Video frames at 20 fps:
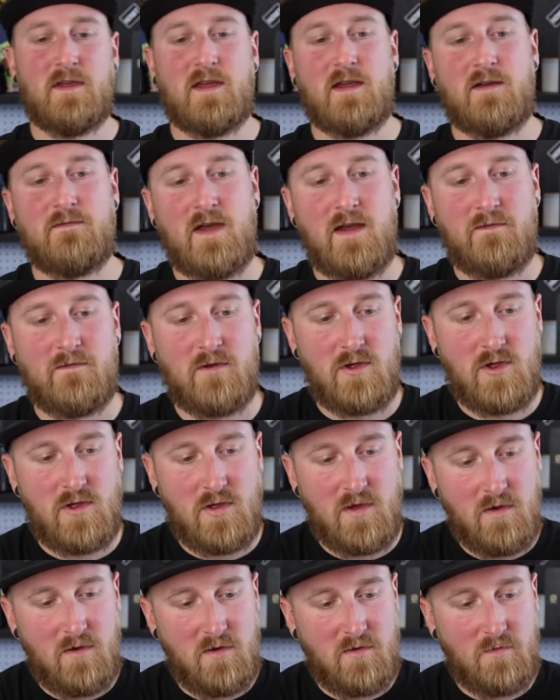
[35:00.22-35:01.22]
think I've ever
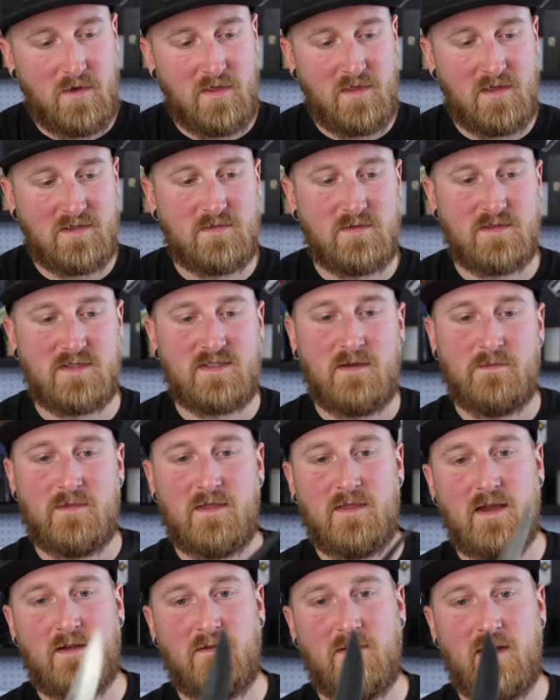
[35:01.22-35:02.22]
shown, but this was
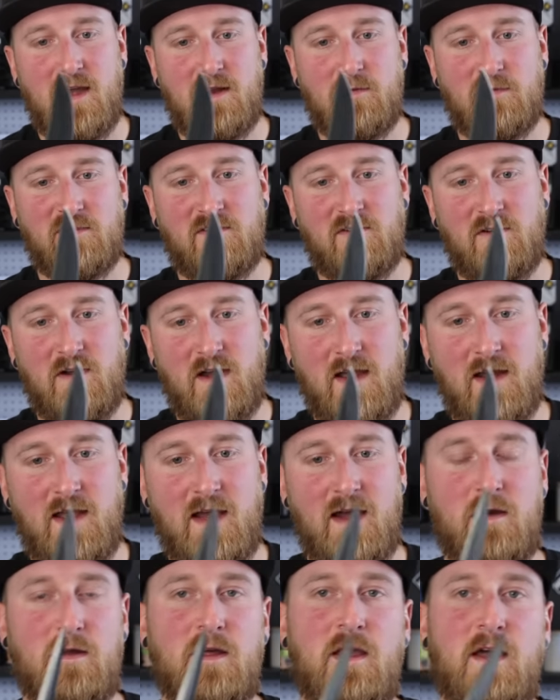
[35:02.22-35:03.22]
something that Ryan was trying
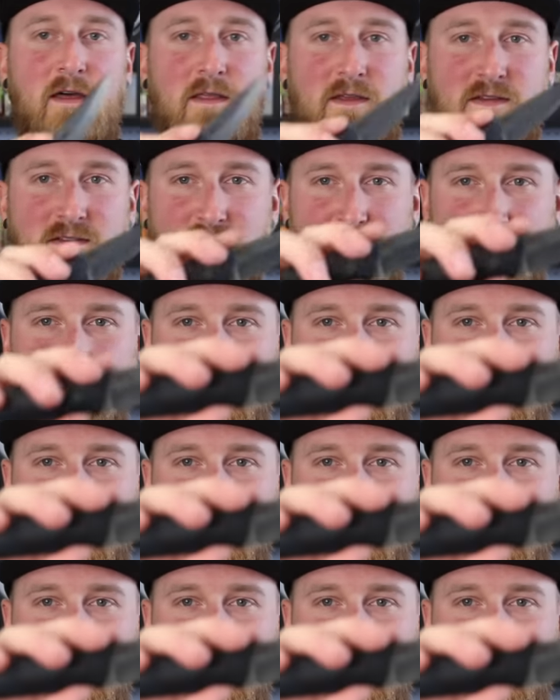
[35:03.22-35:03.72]
out. This is